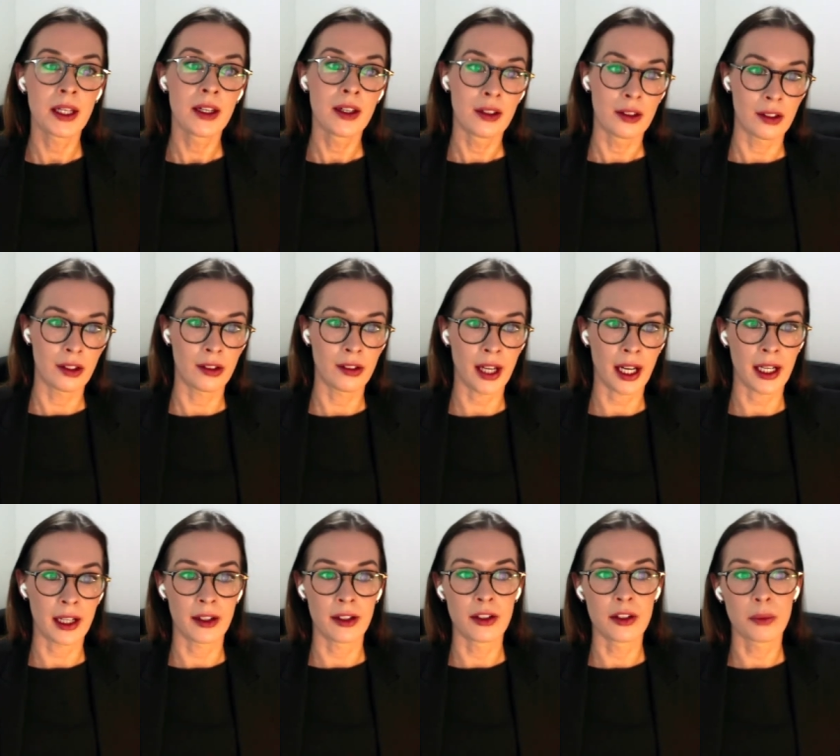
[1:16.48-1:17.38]
The
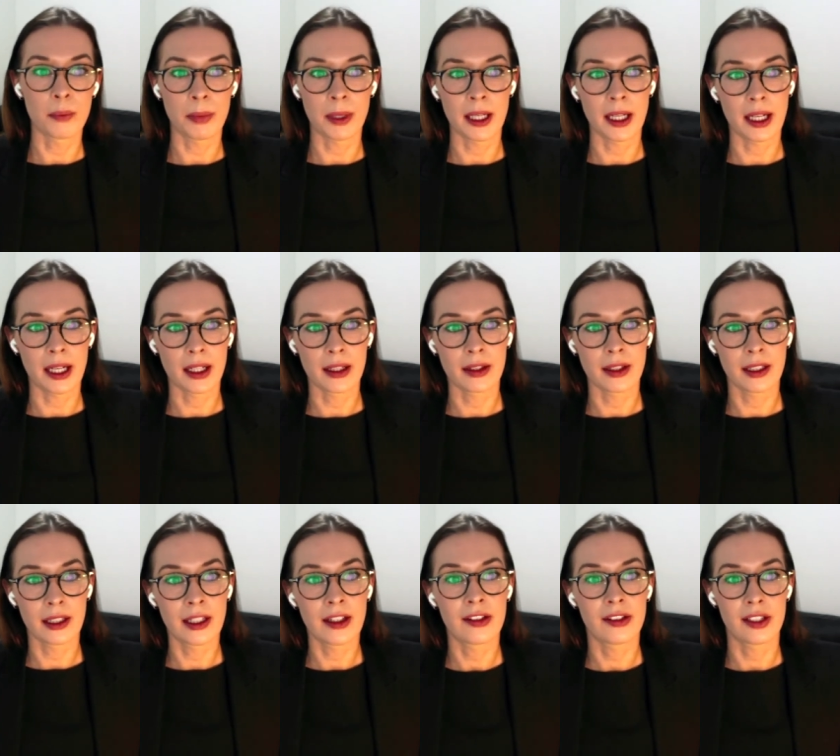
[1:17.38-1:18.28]
second being the
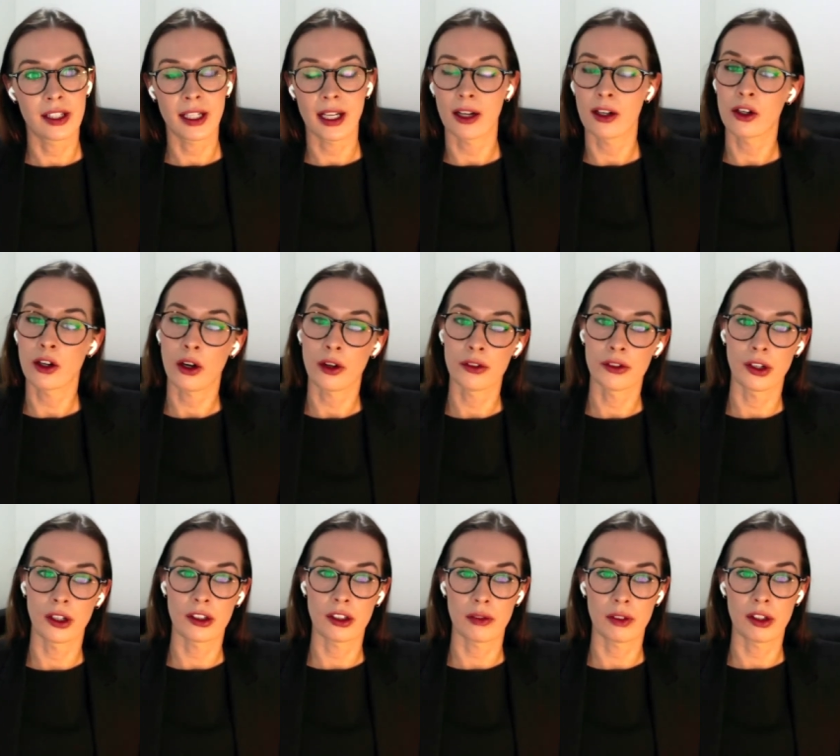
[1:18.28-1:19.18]
listing and
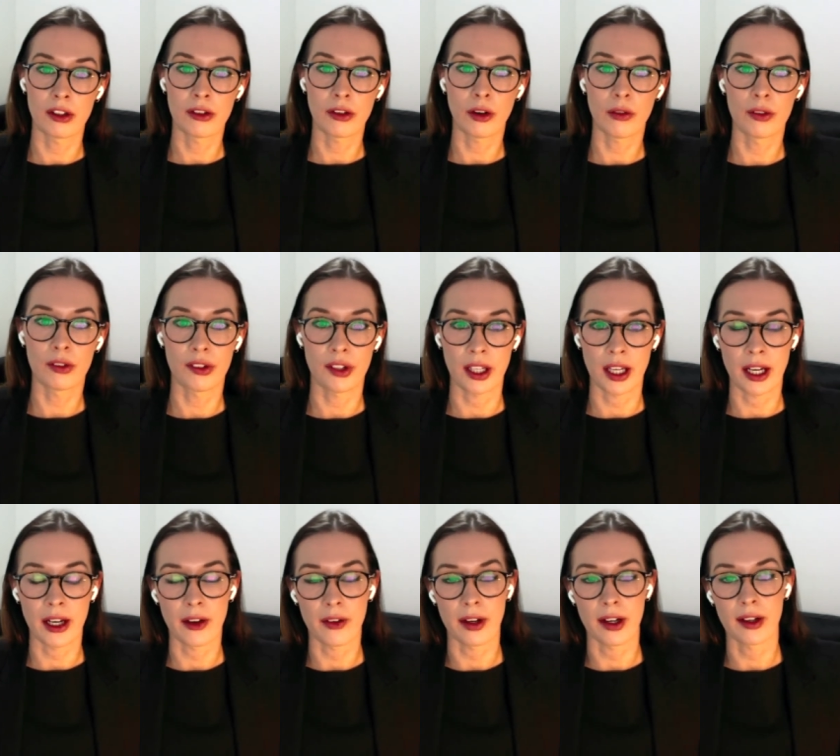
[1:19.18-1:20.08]
conduct of insolvency
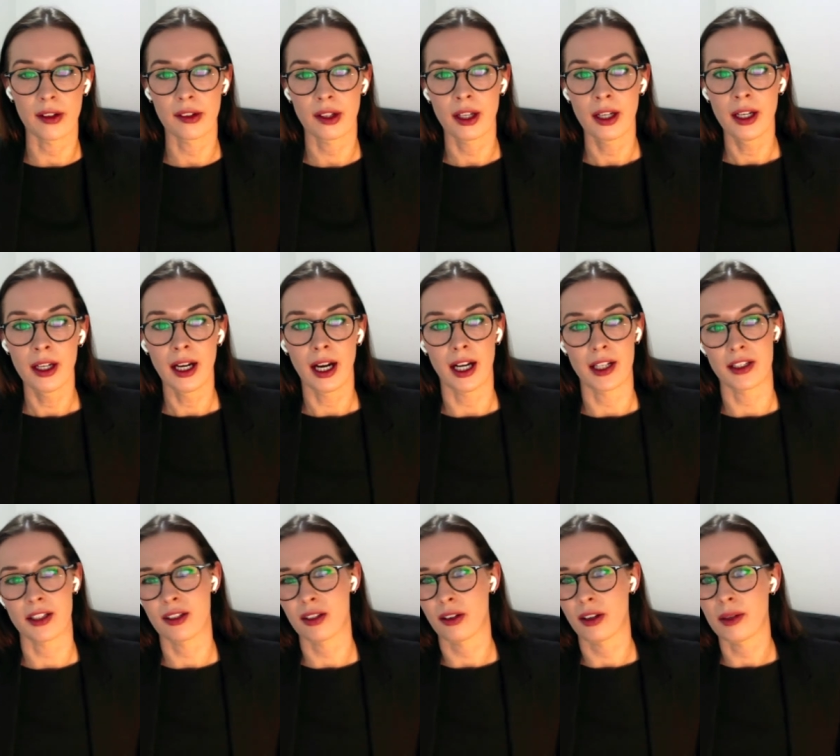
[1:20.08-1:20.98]
hearings at a
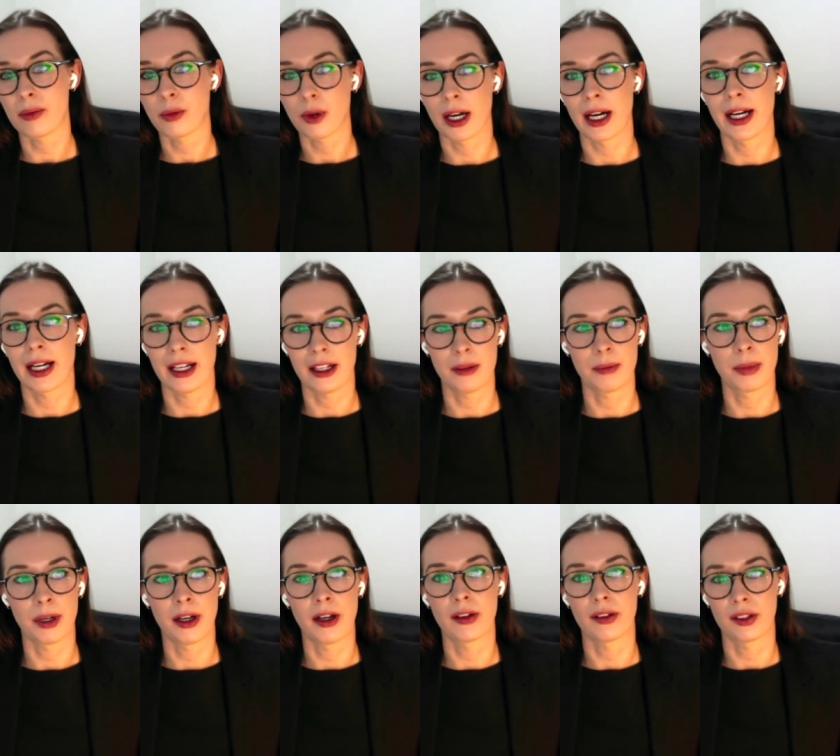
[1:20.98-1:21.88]
time where
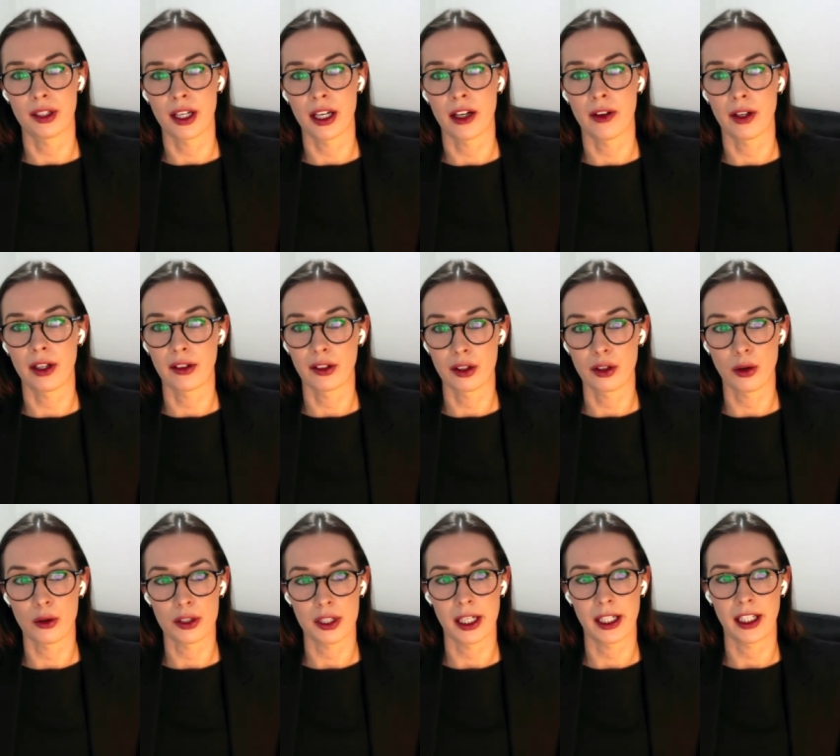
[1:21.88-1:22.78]
in-person hearings are not
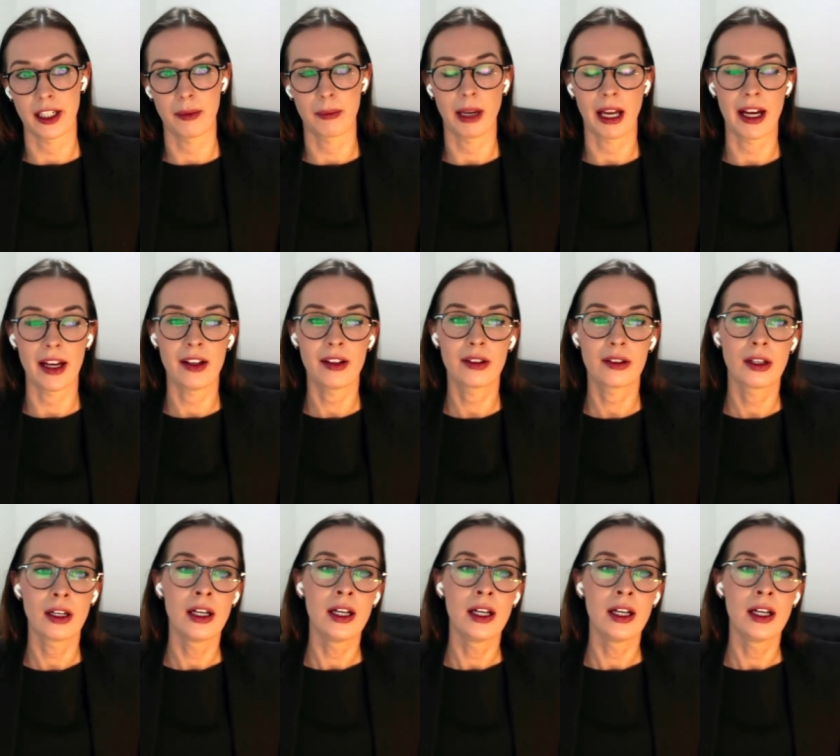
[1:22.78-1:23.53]
taking place.